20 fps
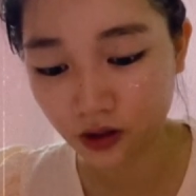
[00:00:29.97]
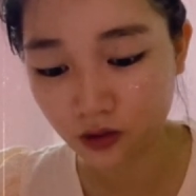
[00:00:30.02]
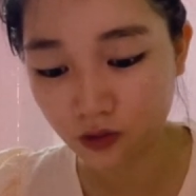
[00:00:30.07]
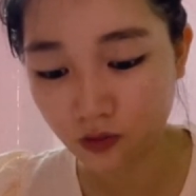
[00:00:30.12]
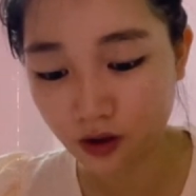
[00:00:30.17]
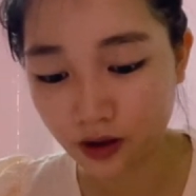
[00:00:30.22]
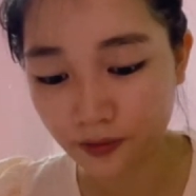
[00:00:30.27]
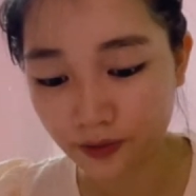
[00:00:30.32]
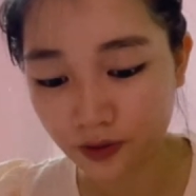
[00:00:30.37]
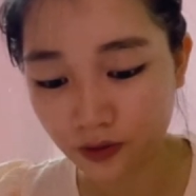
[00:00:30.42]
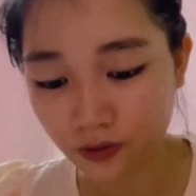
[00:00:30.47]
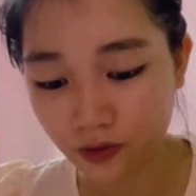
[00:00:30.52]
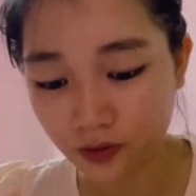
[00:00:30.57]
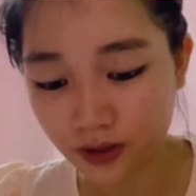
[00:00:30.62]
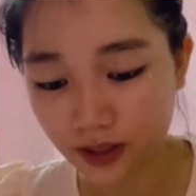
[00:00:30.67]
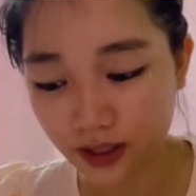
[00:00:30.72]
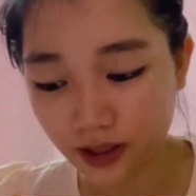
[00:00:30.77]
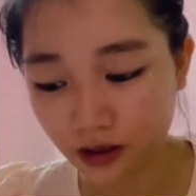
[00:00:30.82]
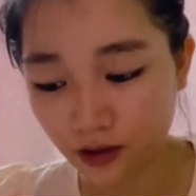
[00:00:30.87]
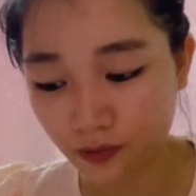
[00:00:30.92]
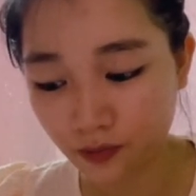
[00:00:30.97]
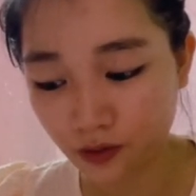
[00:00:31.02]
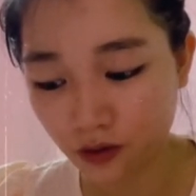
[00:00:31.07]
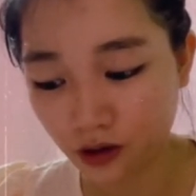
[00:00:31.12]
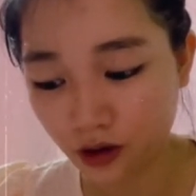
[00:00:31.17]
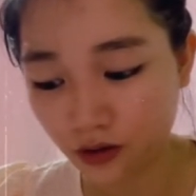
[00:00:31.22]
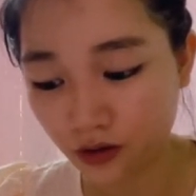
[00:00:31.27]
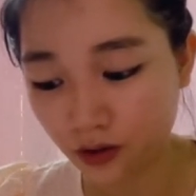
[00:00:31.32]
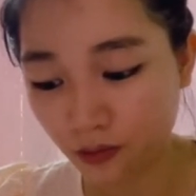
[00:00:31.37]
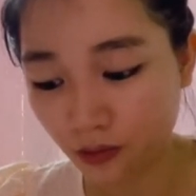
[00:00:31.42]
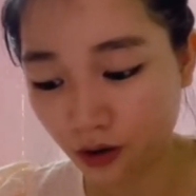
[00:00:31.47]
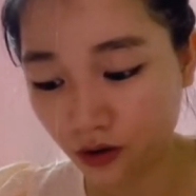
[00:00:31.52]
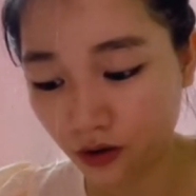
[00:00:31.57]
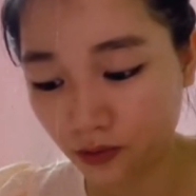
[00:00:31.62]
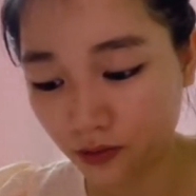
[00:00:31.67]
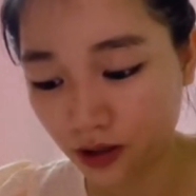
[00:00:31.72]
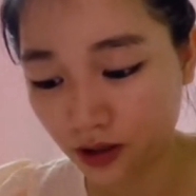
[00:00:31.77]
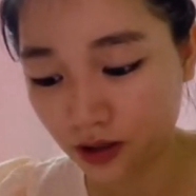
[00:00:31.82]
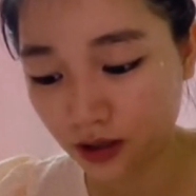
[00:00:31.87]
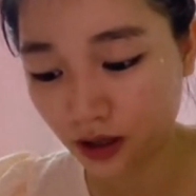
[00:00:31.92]
While perusing a book on the
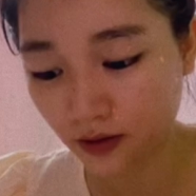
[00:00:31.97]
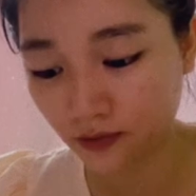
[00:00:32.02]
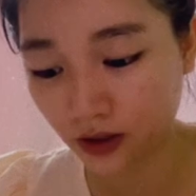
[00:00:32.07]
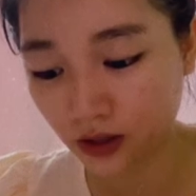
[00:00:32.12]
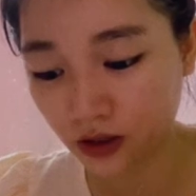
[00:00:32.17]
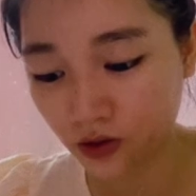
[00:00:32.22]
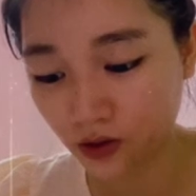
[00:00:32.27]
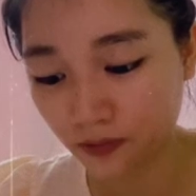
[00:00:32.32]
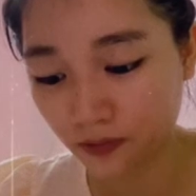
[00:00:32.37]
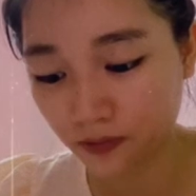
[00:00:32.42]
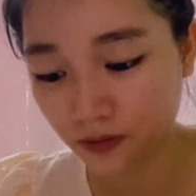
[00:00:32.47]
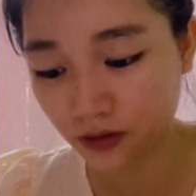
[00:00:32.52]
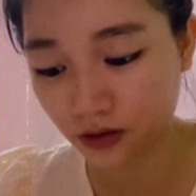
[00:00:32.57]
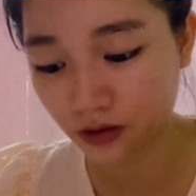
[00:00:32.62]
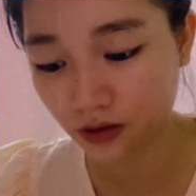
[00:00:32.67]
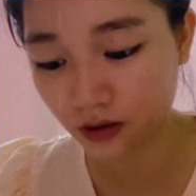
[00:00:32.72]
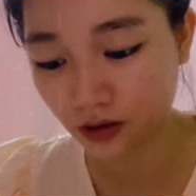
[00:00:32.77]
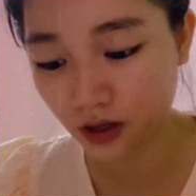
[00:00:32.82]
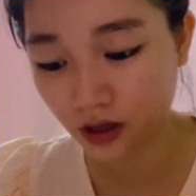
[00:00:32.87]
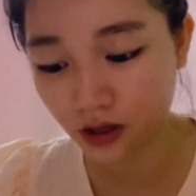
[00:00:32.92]
monuments of Egypt,